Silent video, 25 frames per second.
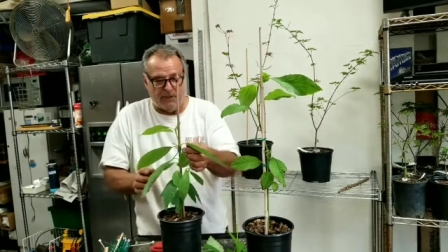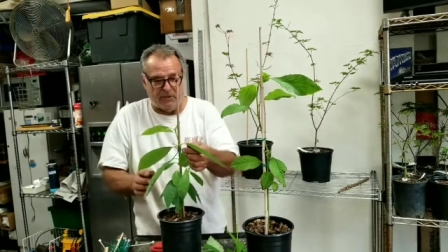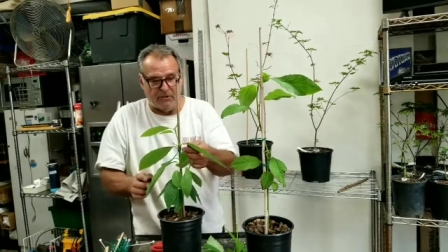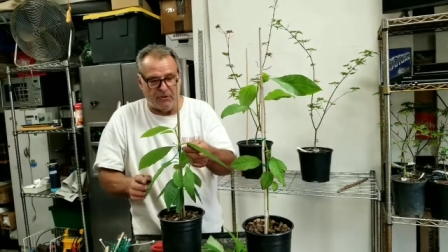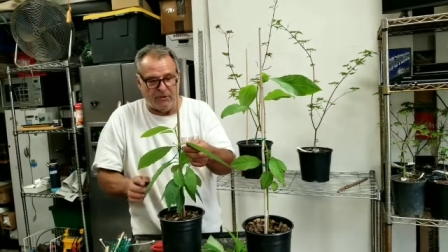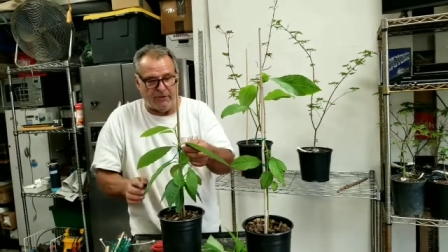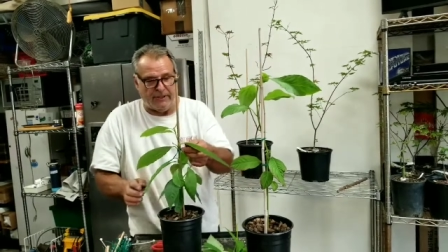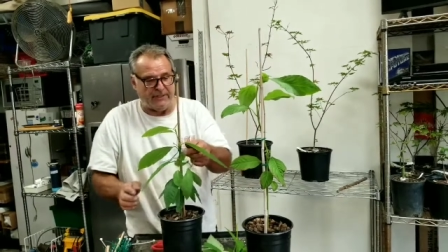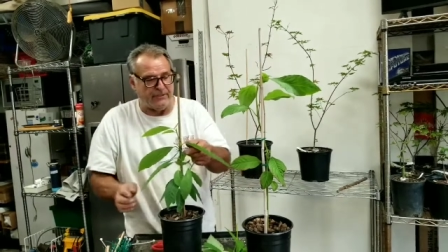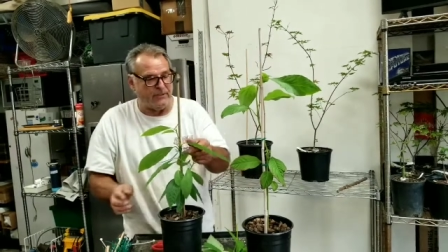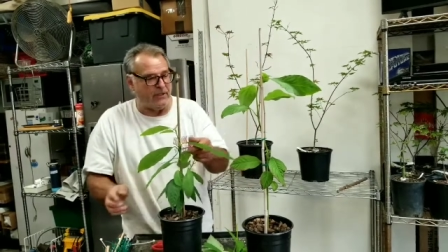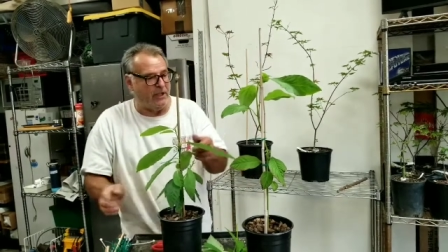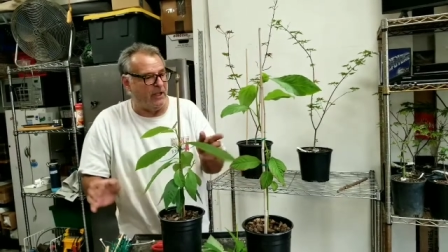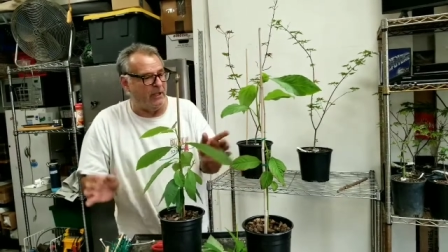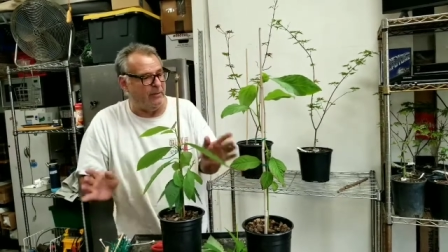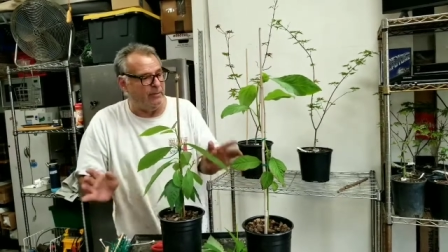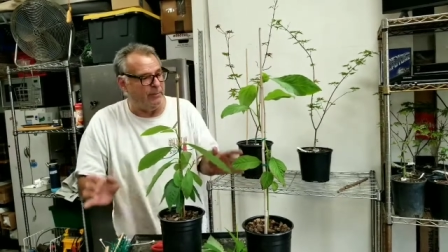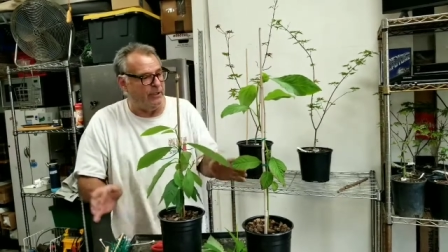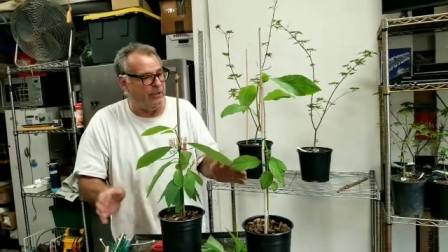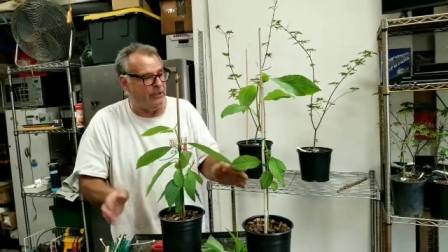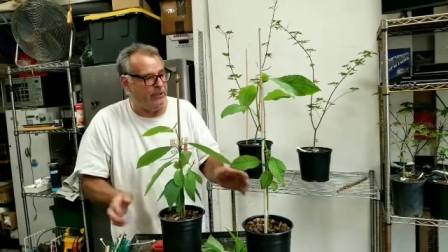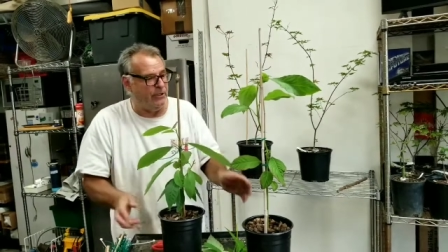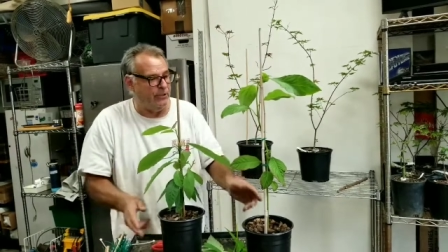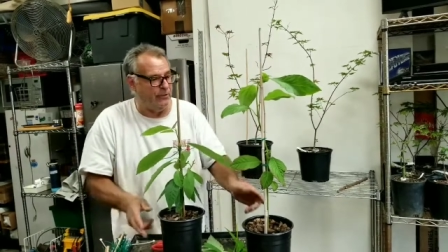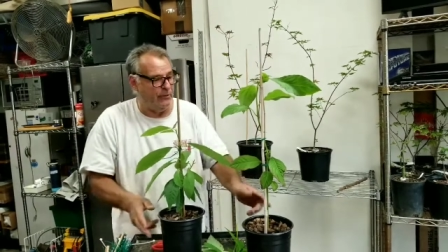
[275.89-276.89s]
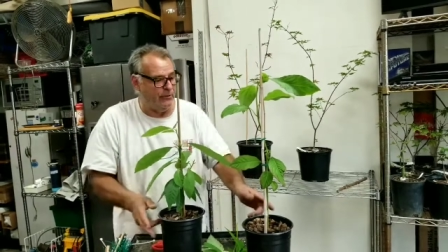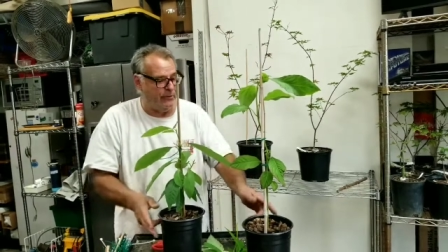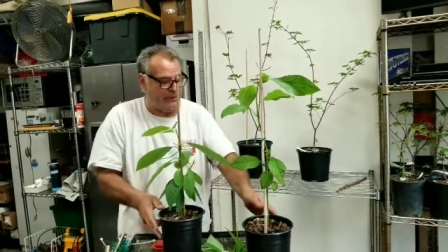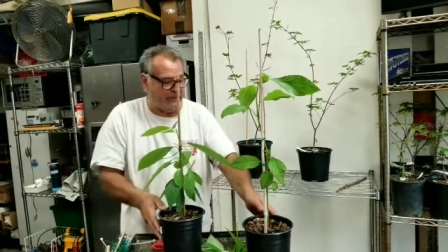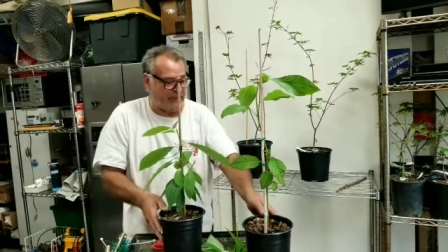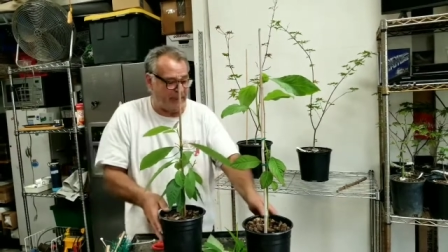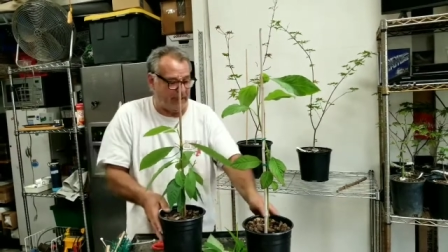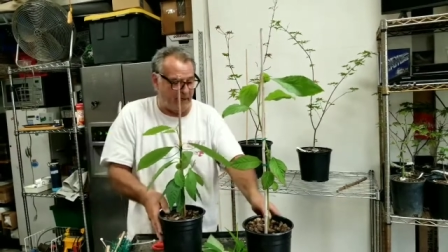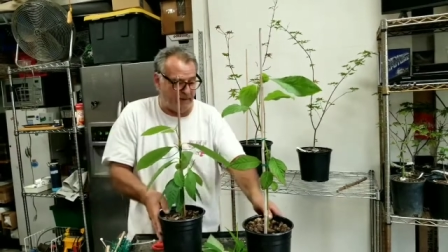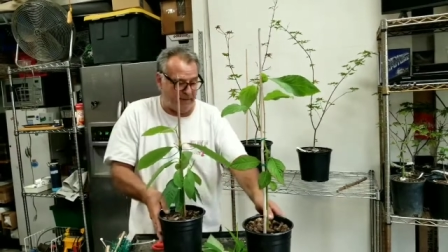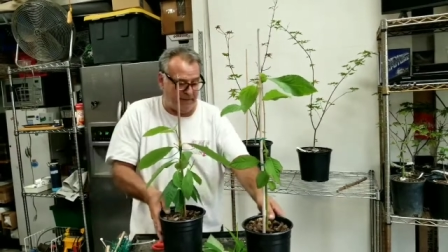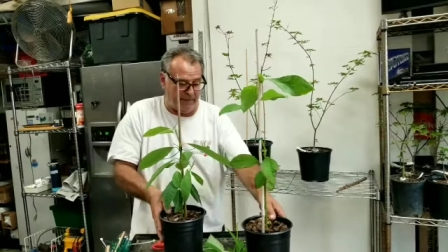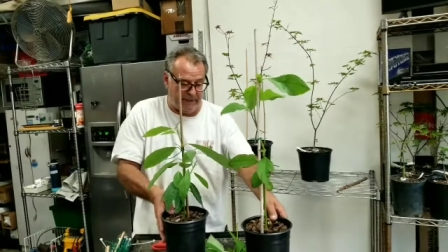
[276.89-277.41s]
So that's all I'm going to do is
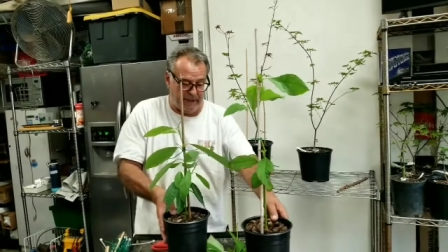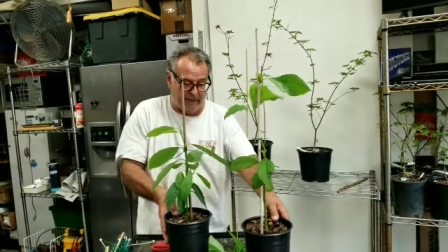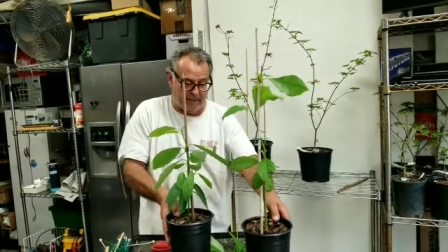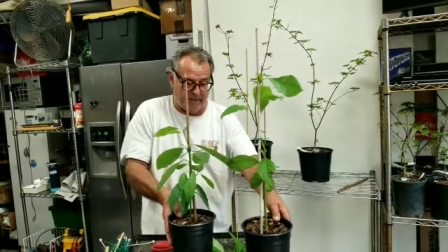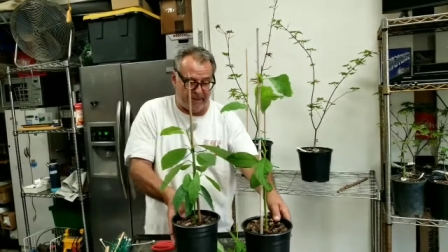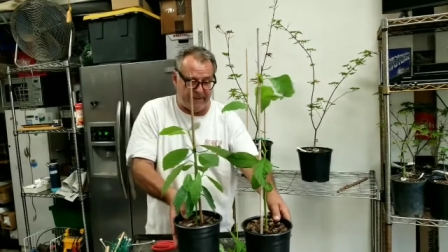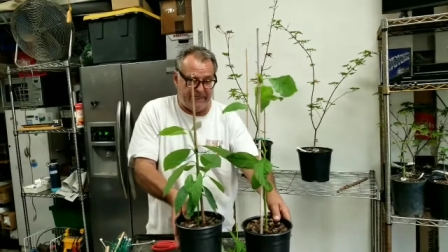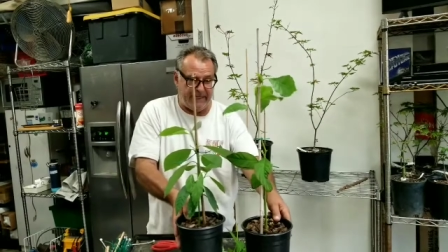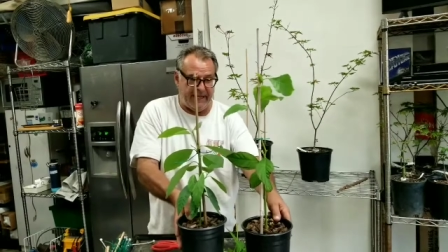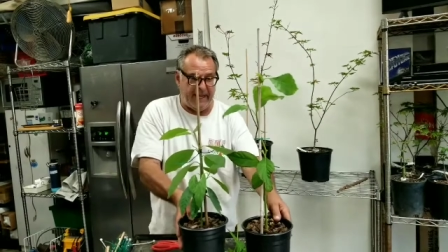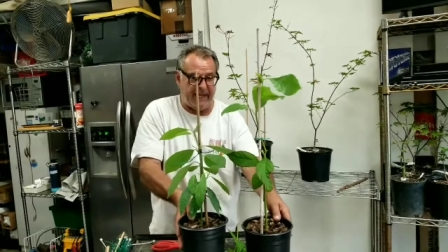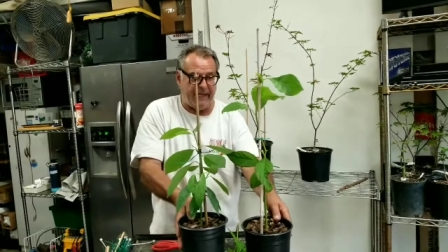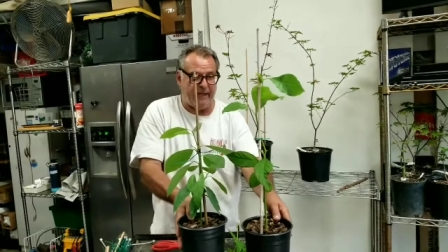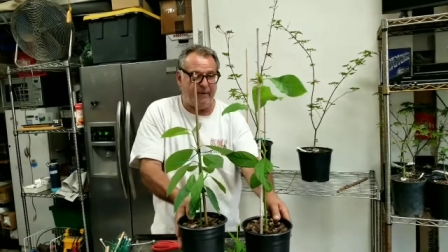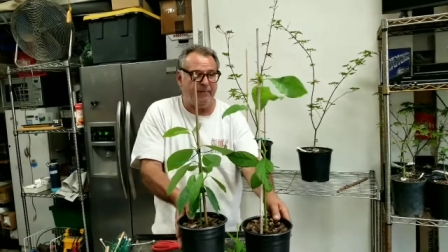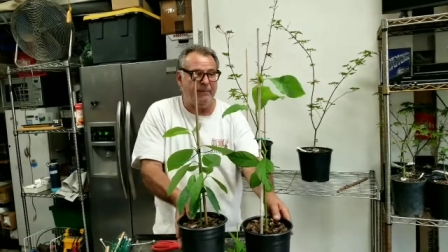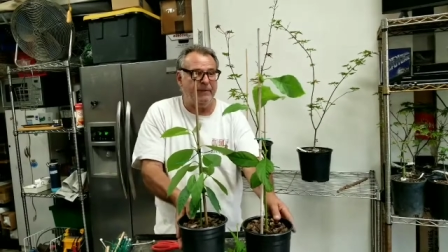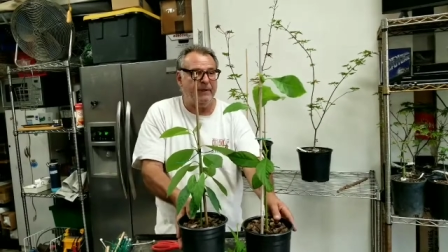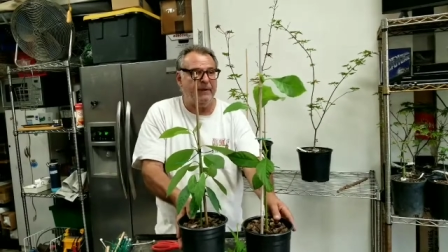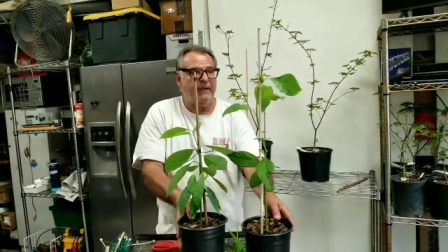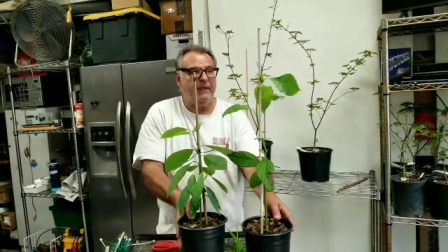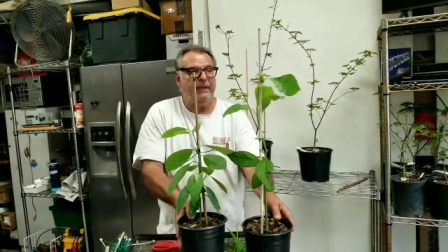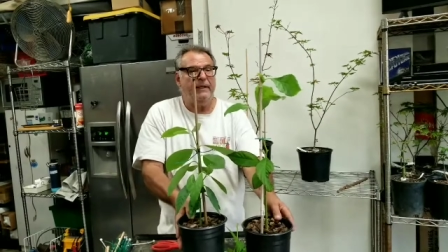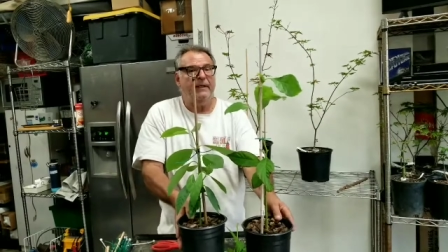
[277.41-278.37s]
I'm going to take them,